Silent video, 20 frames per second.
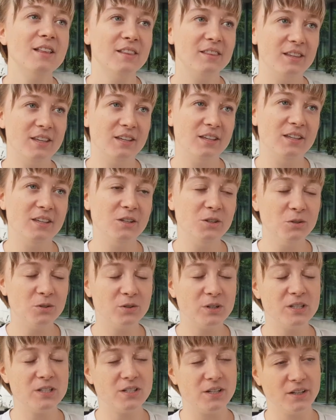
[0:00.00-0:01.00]
The EU
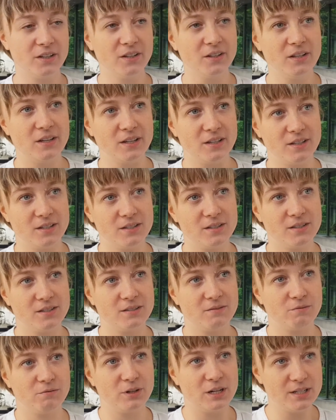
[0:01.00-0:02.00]
Green Deal is
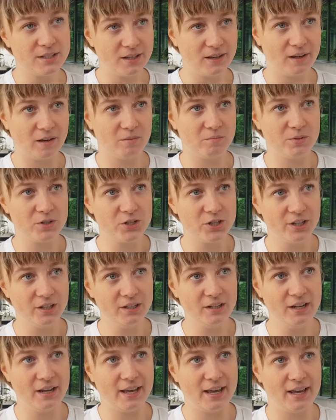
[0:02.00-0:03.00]
raising
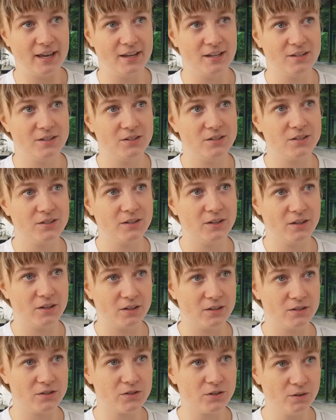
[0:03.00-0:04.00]
ambition, and the
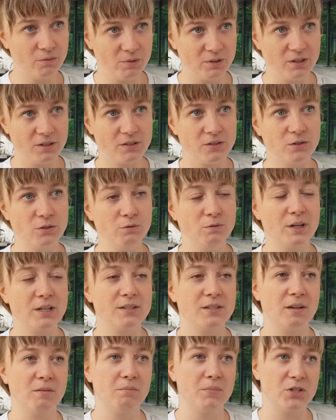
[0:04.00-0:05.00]
concern with this new
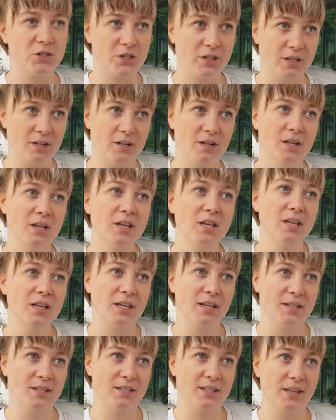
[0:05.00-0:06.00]
raised ambition
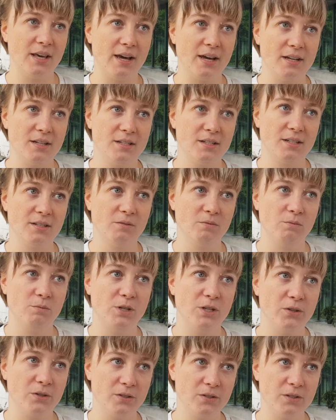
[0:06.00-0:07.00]
is that we
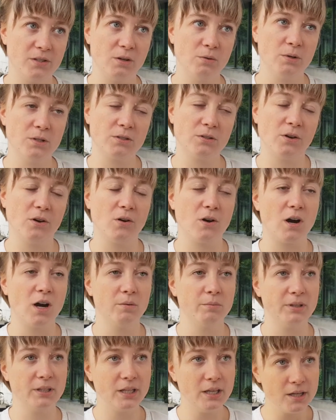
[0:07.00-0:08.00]
could see what's called
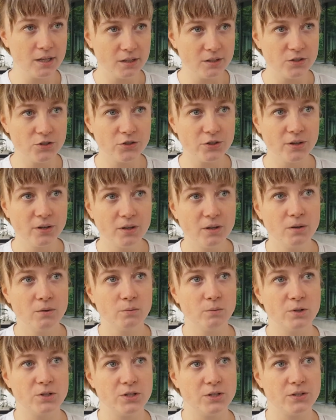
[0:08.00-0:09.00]
carbon leakage,
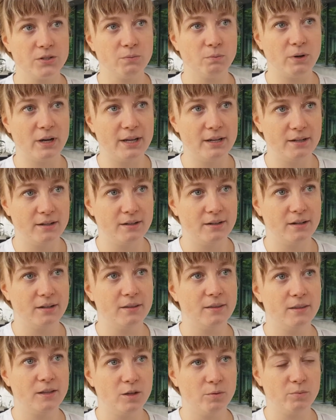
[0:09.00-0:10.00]
which is when
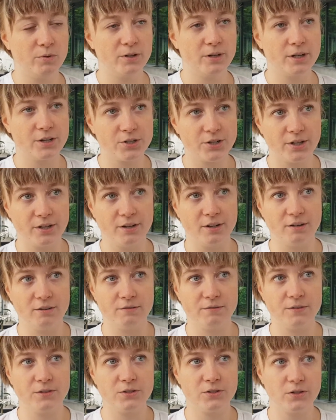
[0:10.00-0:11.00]
the production of
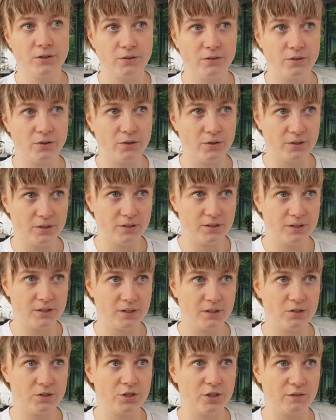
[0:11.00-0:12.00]
certain goods
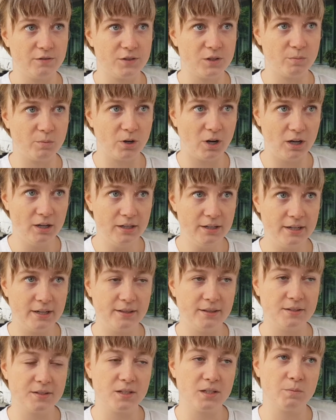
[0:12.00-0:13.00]
shifts abroad,
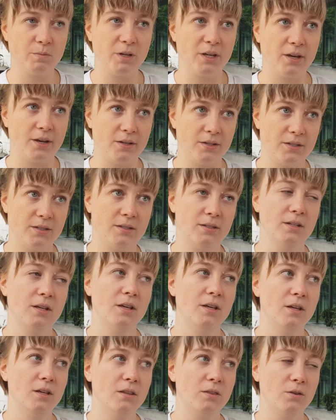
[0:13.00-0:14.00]
and this is because
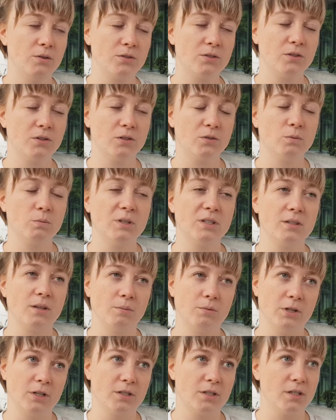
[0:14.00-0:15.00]
those goods would be
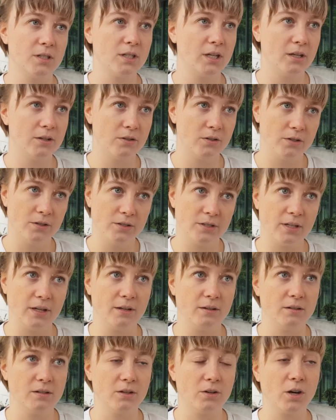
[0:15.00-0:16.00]
subject to standards
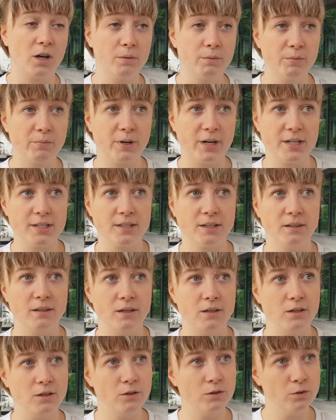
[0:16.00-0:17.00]
and a carbon price in the
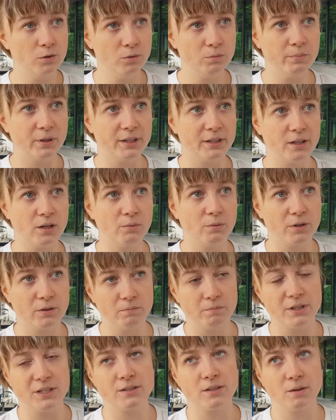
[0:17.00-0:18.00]
EU, but they
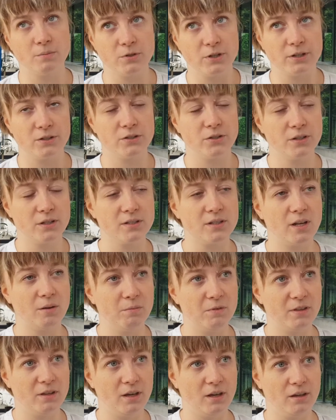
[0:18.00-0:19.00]
wouldn't be subject to the same
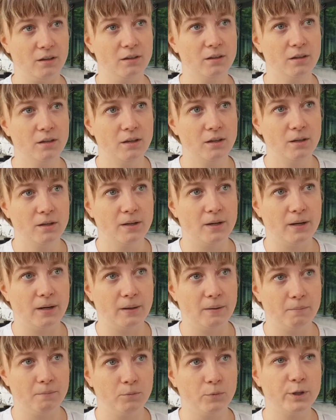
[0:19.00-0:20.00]
thing
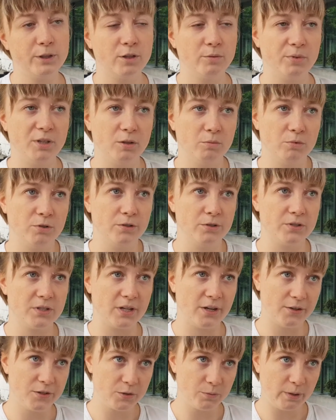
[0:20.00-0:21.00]
when they're being produced
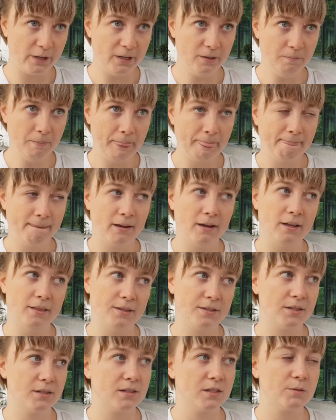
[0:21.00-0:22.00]
elsewhere. And
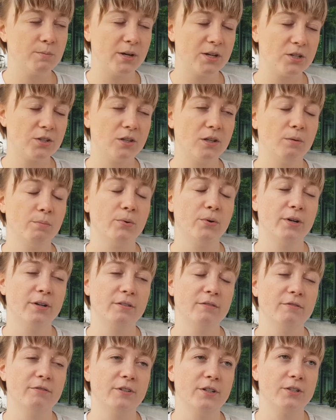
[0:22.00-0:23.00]
this is especially
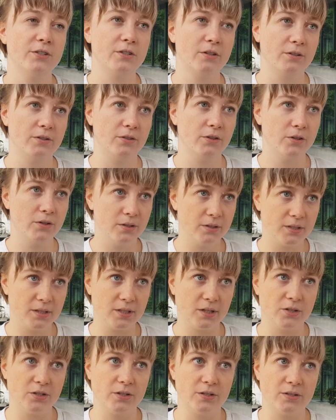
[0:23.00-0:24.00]
important for certain goods
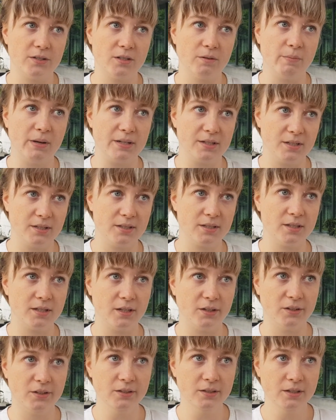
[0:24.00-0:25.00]
such as cement and
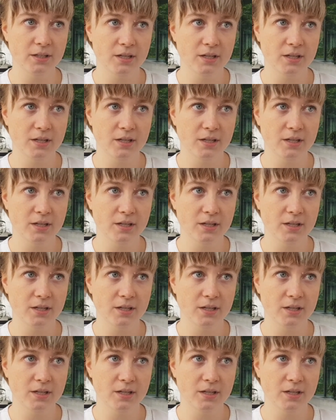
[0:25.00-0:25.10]
steel.